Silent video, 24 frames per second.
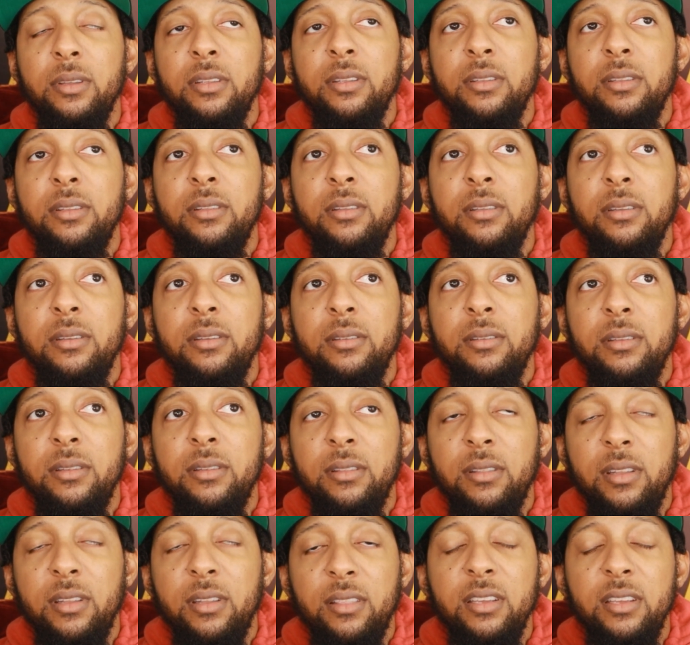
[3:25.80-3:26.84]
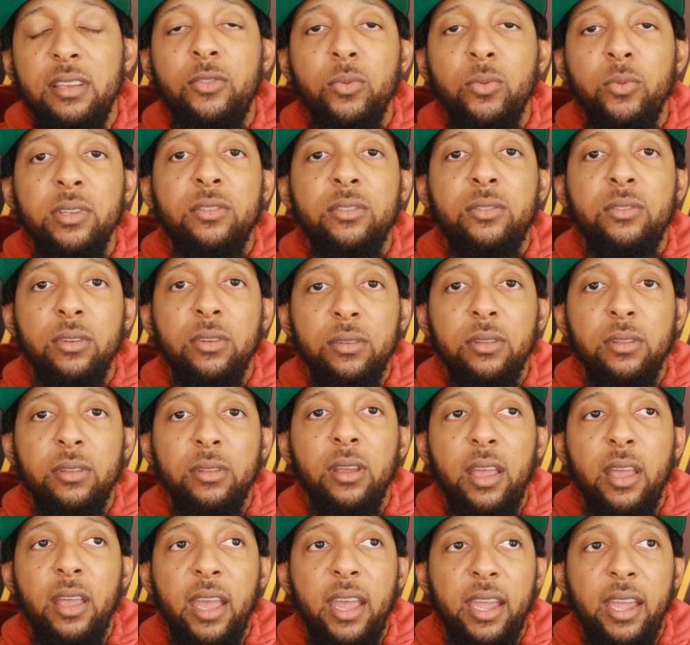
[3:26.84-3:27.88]
th this was
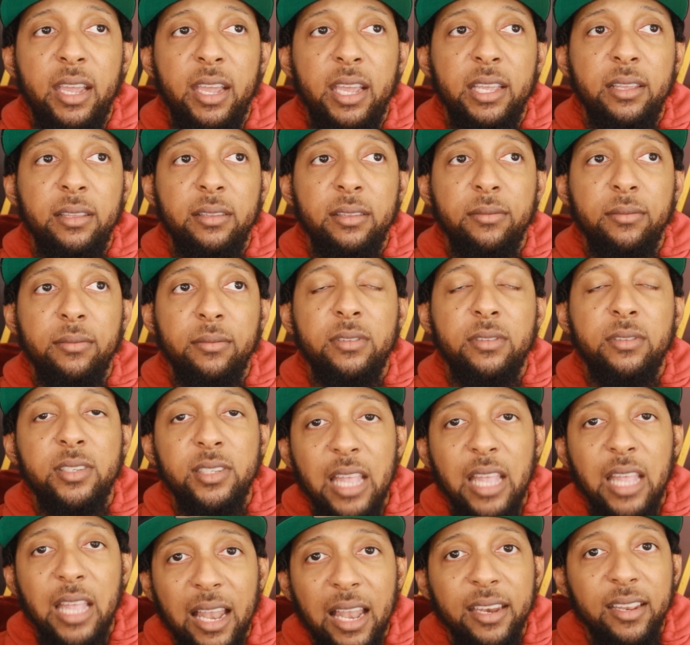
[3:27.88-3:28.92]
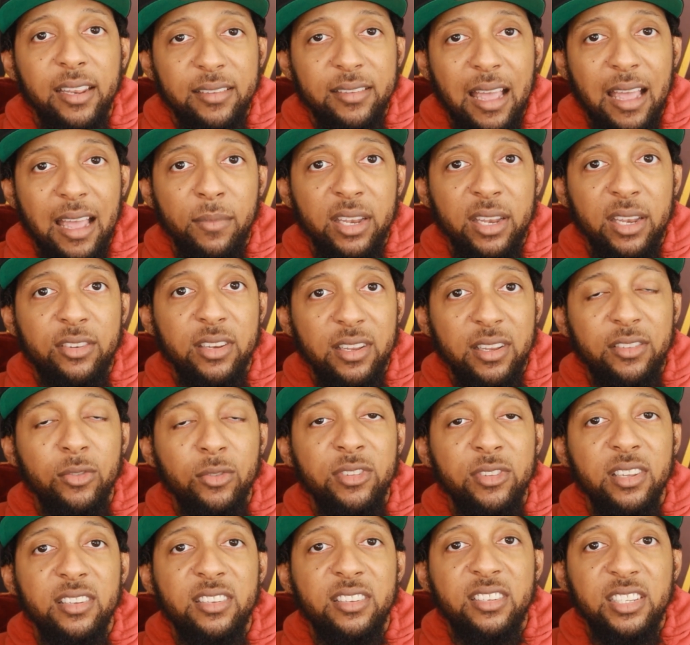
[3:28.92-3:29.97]
a solid, as I mentioned, this
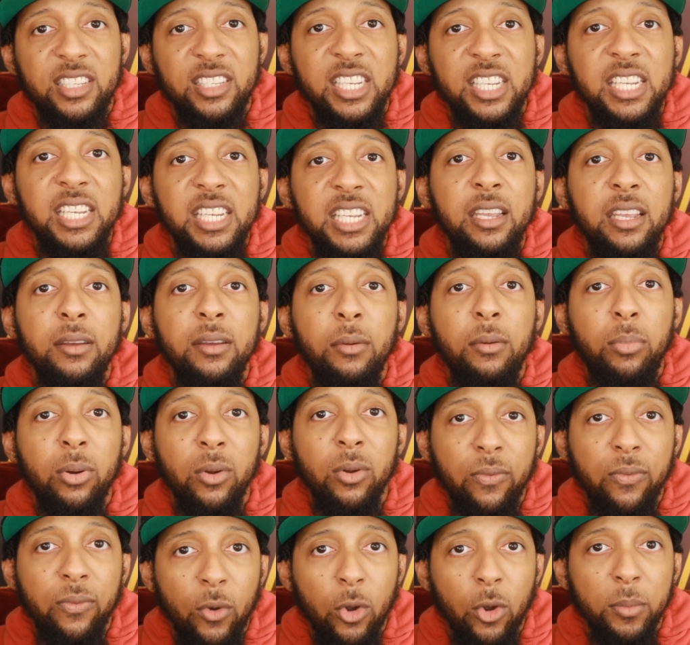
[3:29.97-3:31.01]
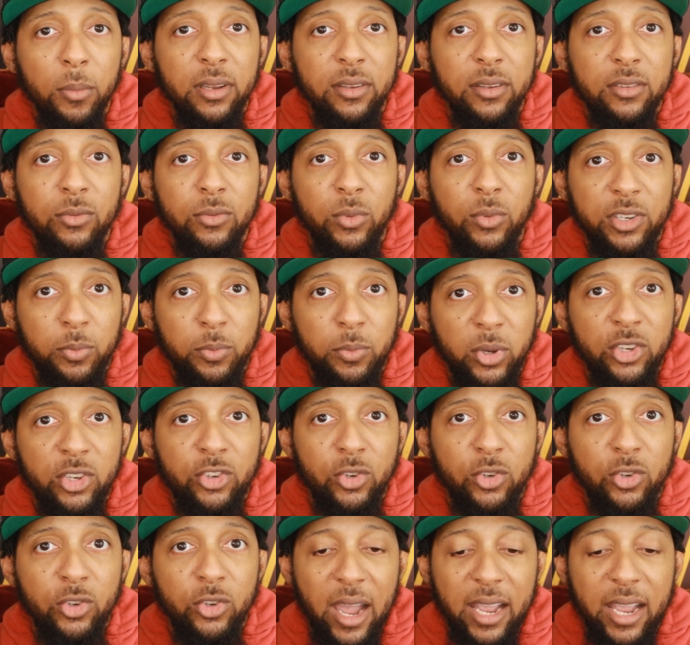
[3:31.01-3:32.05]
was a C performance, which
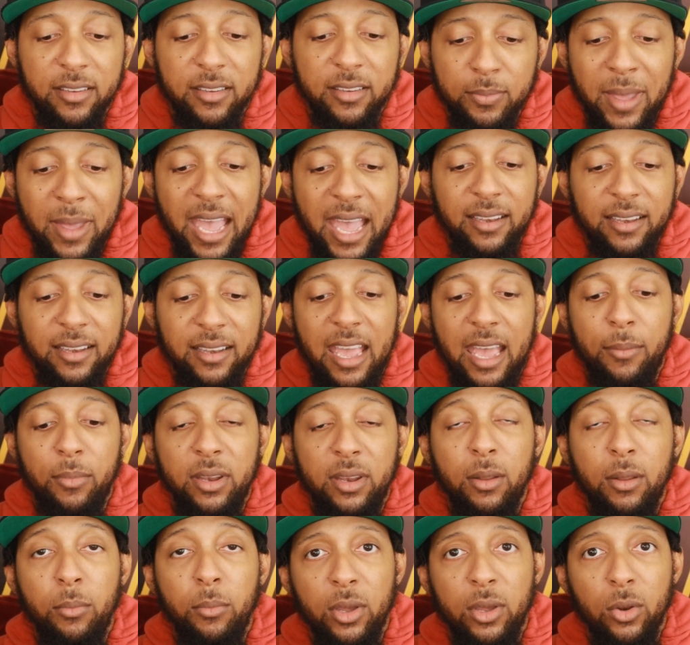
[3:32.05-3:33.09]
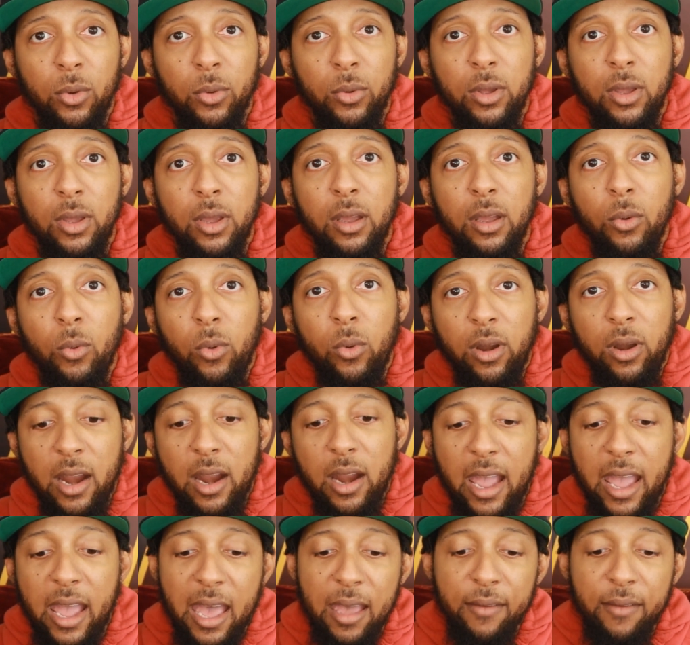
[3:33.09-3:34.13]
puts you right smack dab in the middle where
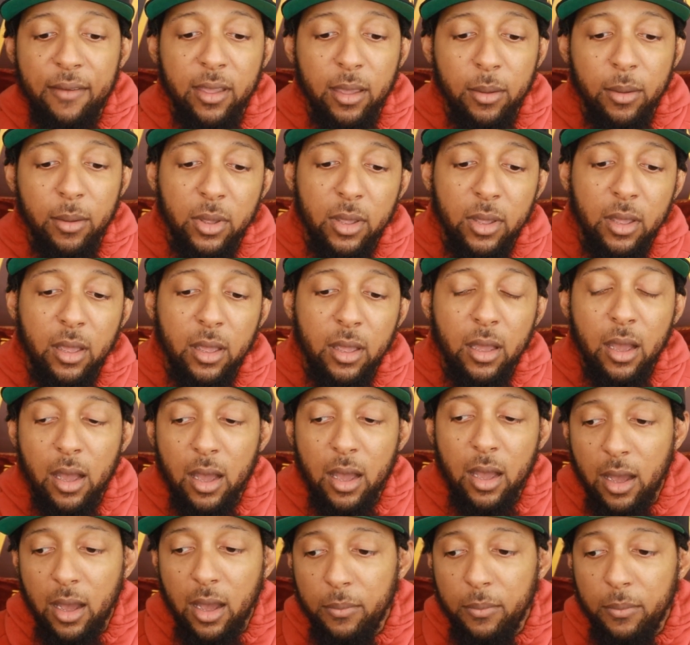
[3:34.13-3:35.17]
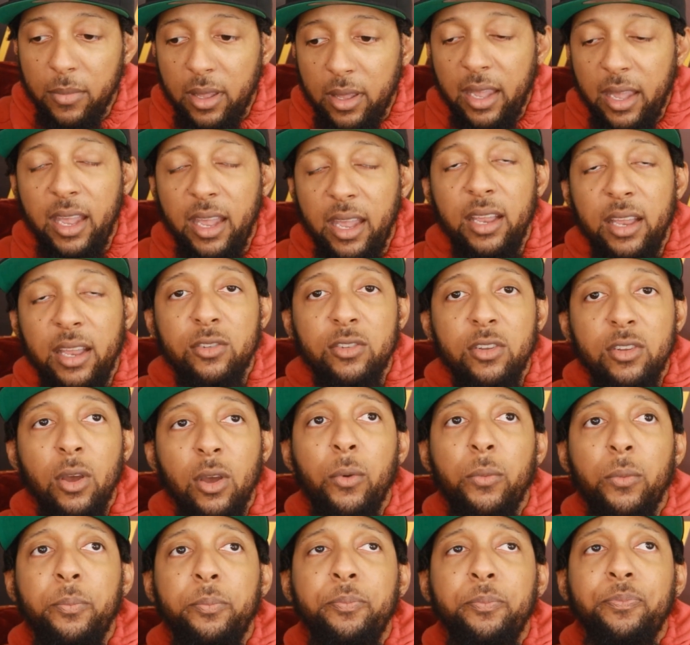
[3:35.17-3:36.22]
I have him. Um, and, and,
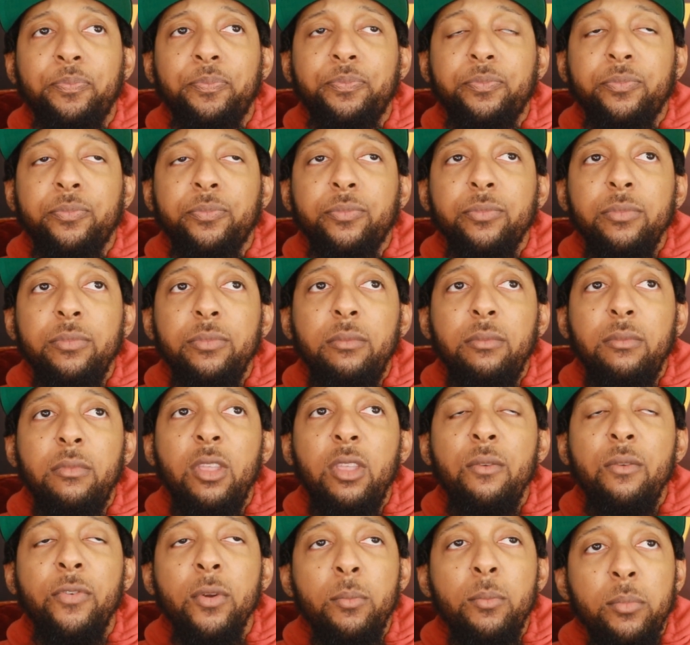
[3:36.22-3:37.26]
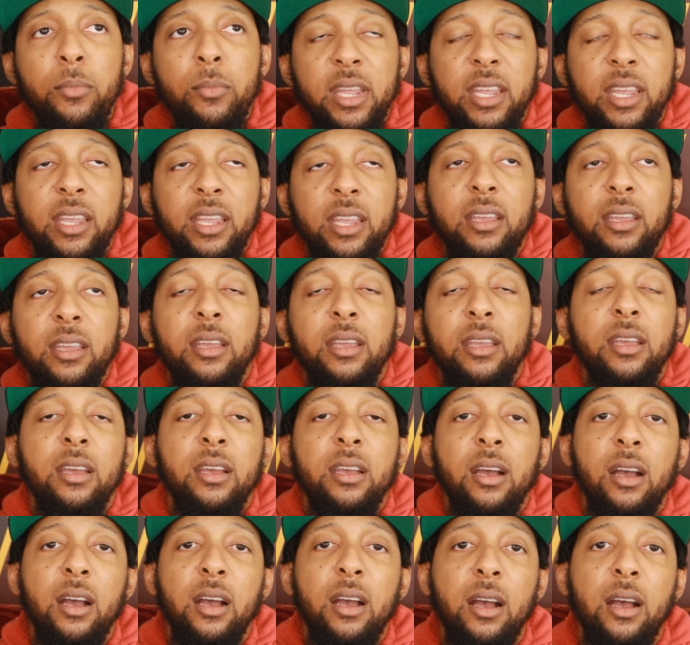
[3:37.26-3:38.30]
so for me,
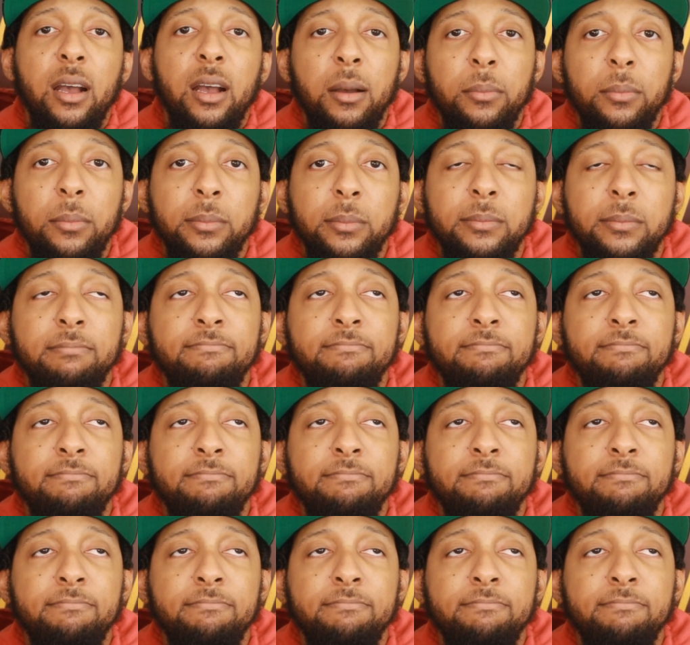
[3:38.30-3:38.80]
um,